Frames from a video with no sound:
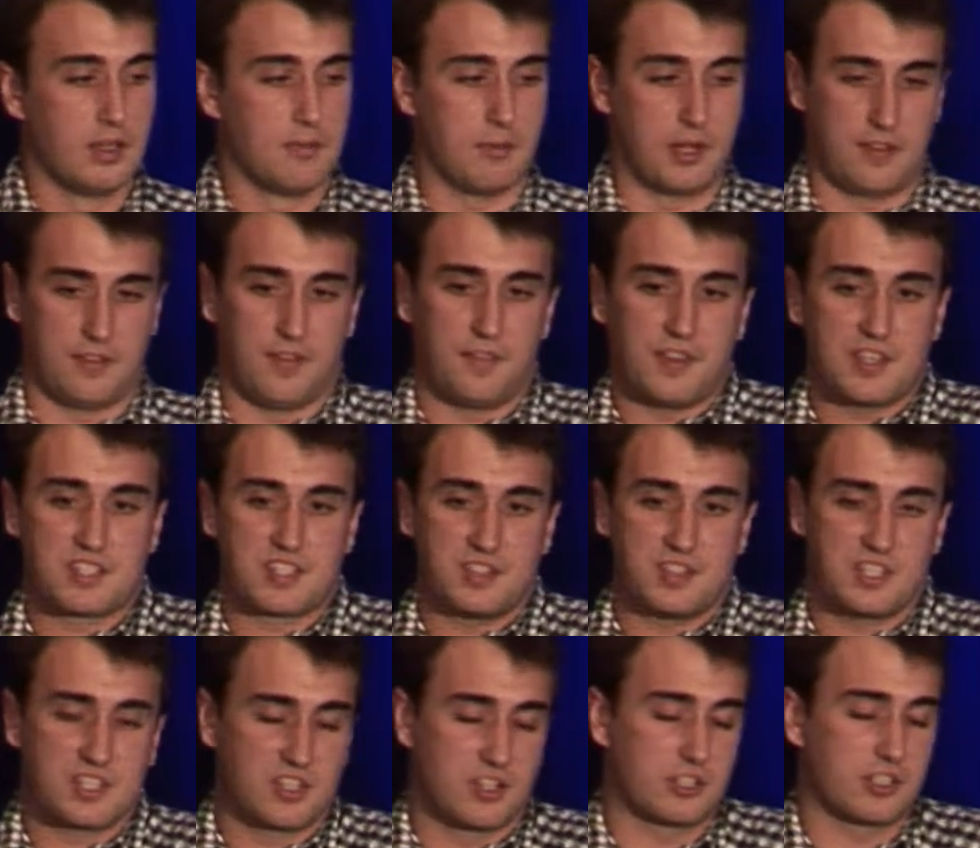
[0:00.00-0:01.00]
But indeed, this
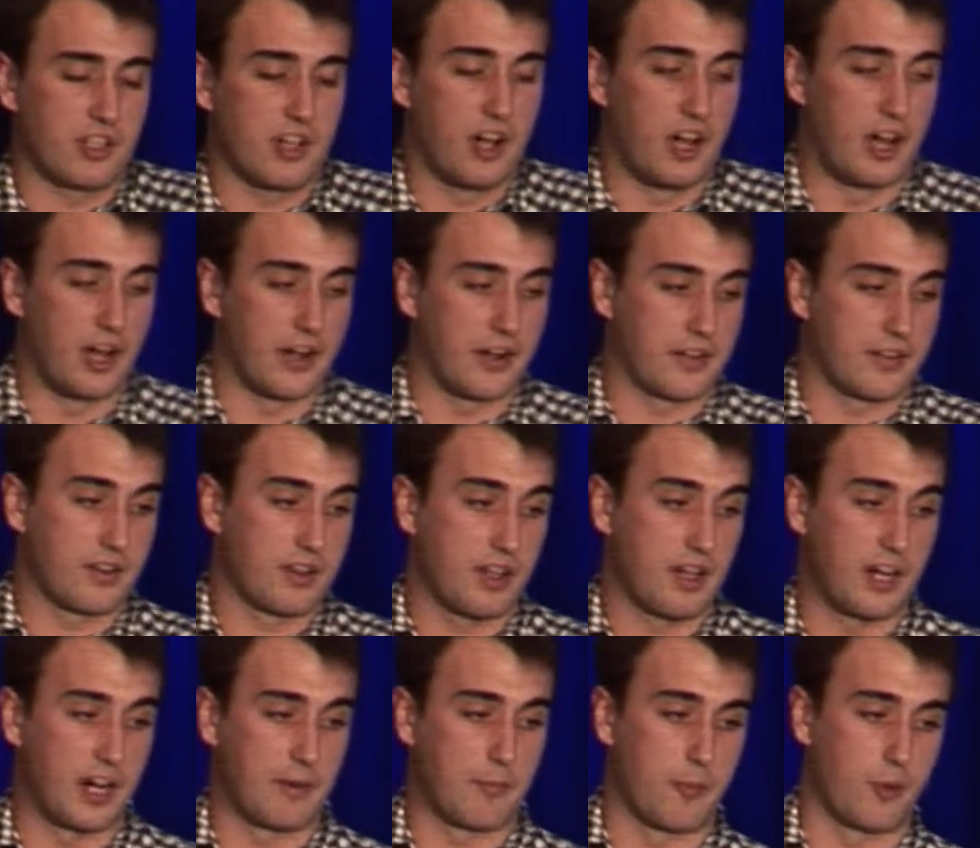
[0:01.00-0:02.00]
is not a
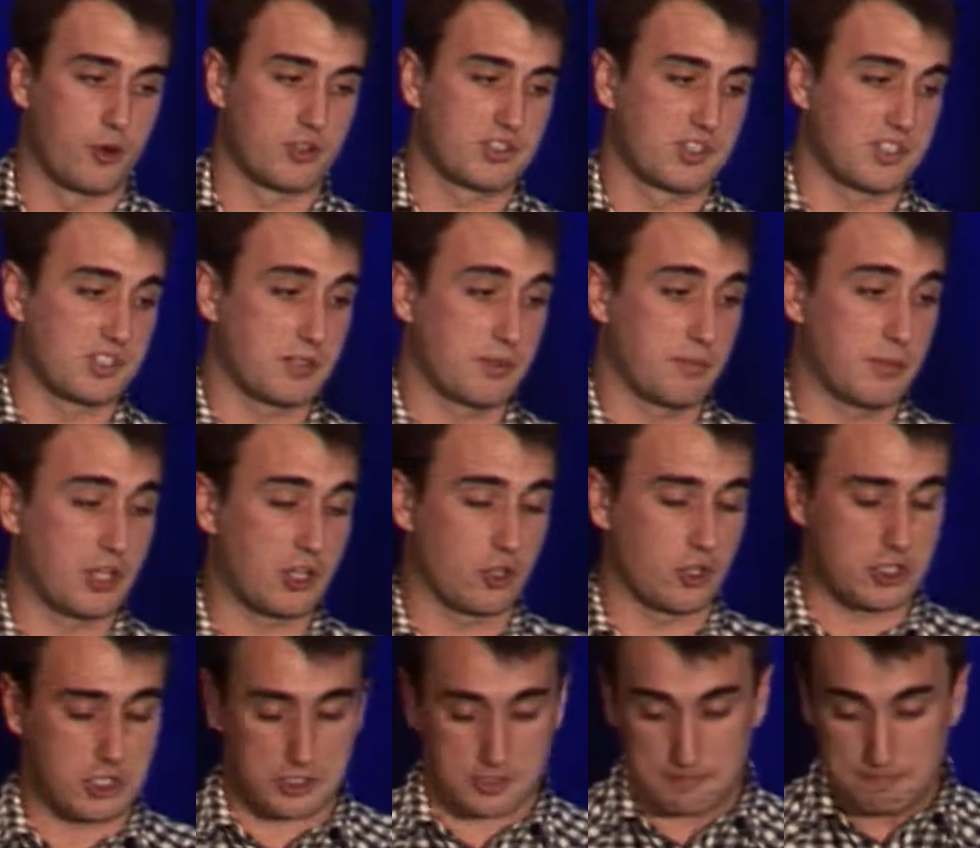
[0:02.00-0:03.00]
hard process,
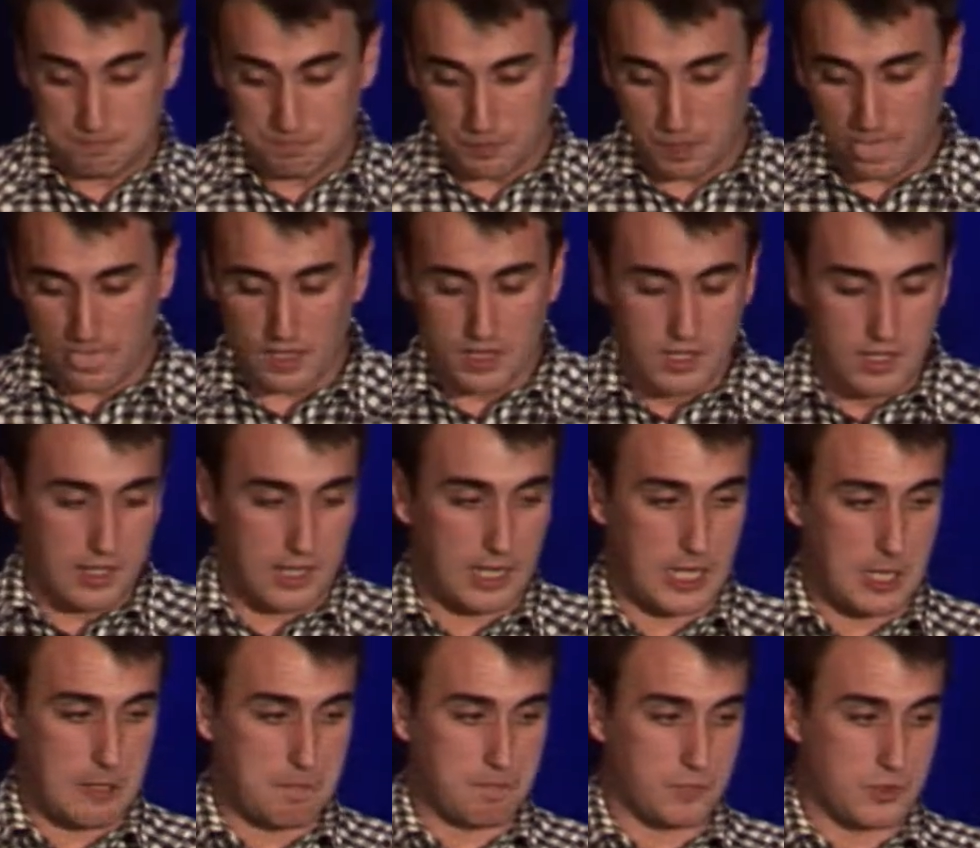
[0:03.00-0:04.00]
because
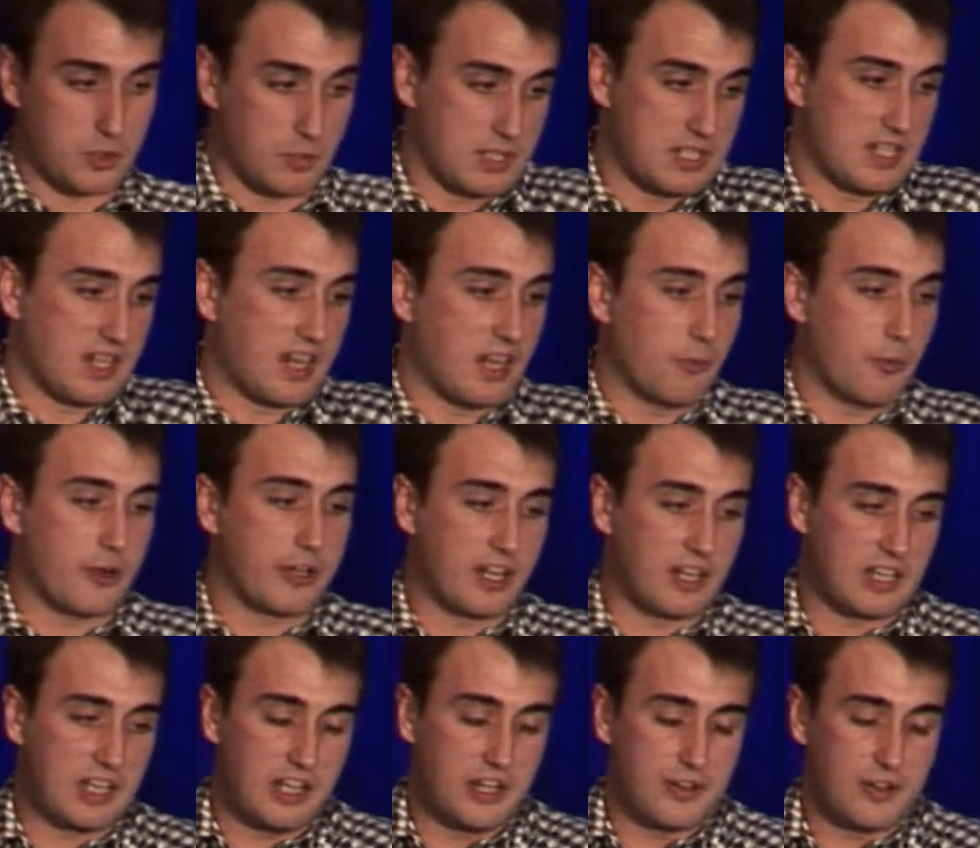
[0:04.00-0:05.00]
so basically we can
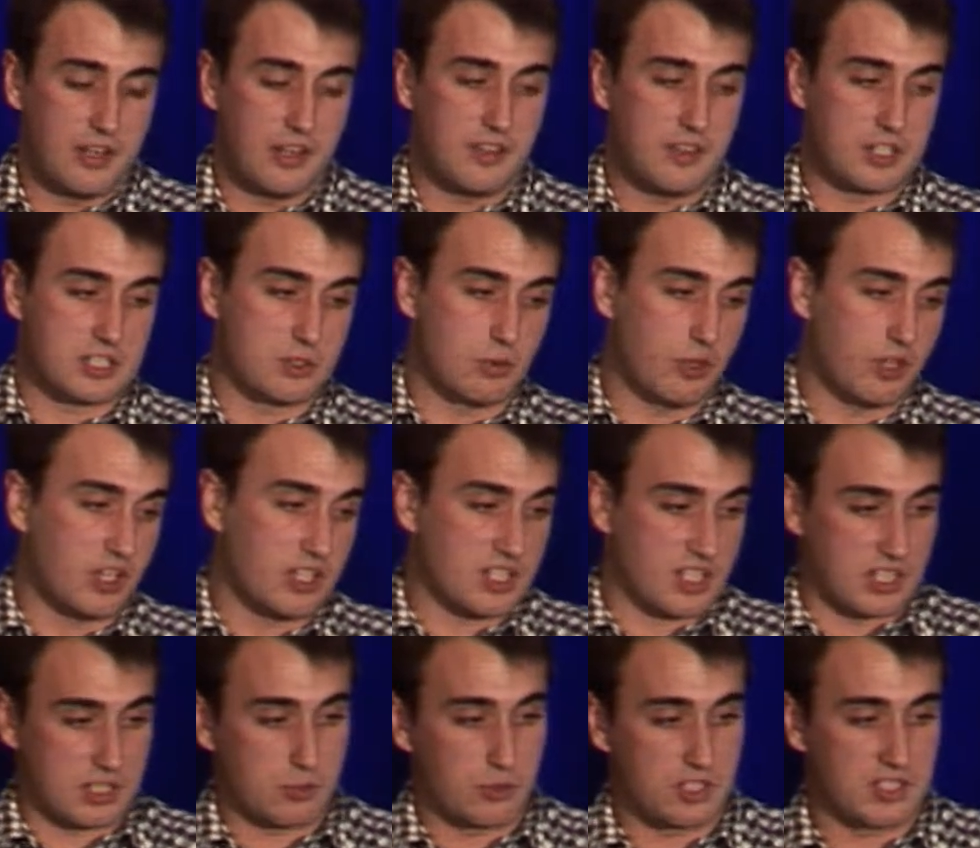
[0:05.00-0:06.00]
clearly distinguish,
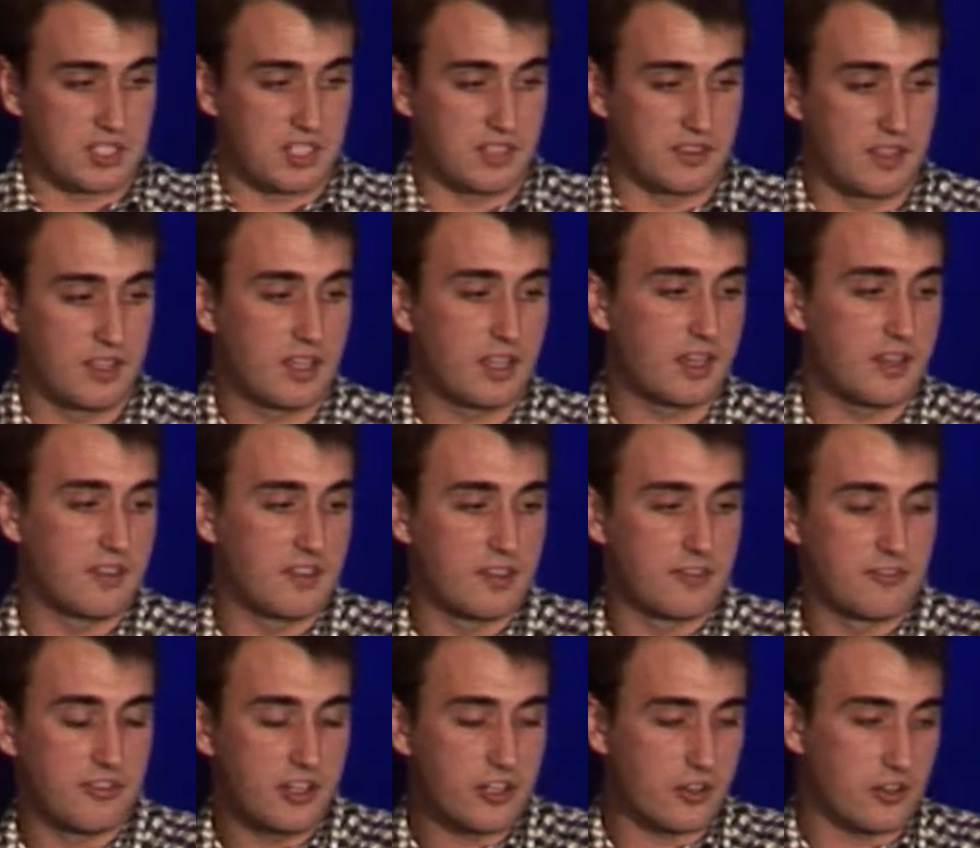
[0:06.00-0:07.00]
as we see in the
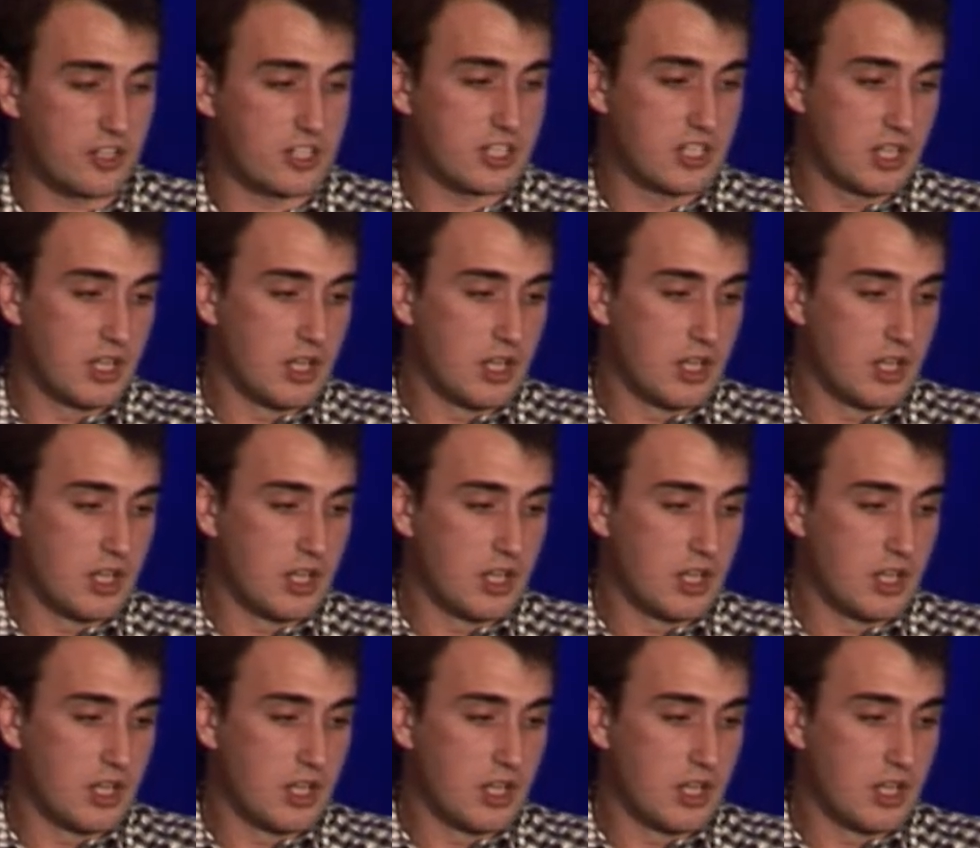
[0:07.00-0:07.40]
figures,